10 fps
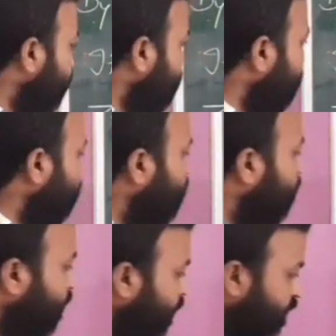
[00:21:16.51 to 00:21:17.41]

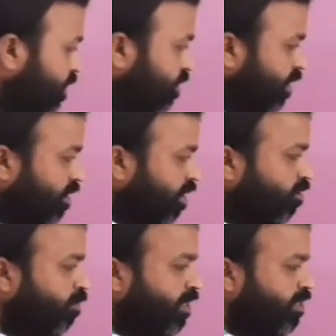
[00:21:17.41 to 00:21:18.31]
So next, z
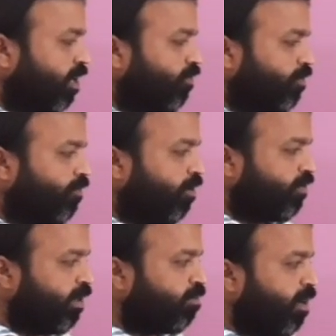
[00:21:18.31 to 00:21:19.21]
transformation of f
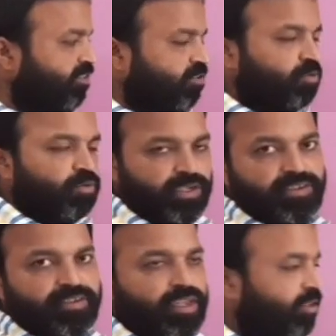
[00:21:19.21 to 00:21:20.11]
of n plus 2
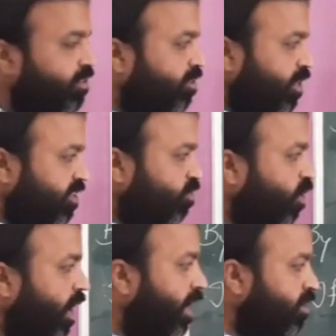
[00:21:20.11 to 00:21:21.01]
is z
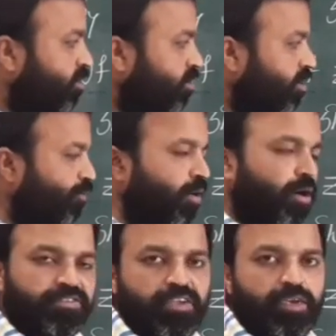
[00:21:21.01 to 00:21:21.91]
square into f
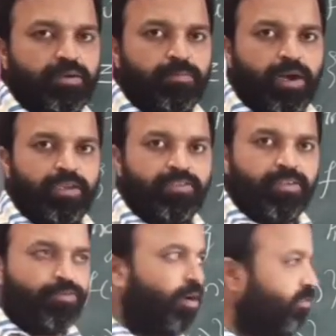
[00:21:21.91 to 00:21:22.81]
of z minus
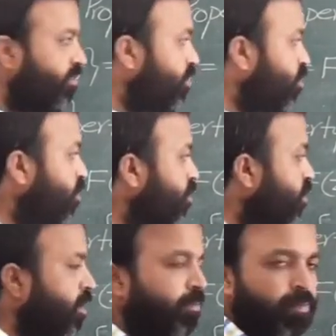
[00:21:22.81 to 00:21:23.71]
f of
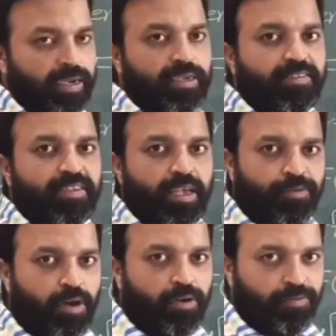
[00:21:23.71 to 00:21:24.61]
0 minus
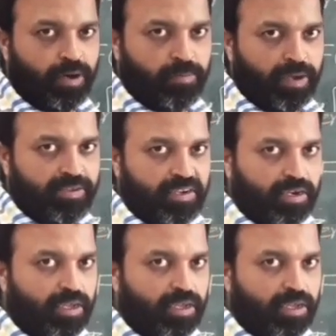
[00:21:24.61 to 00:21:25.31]
f of 1 by z.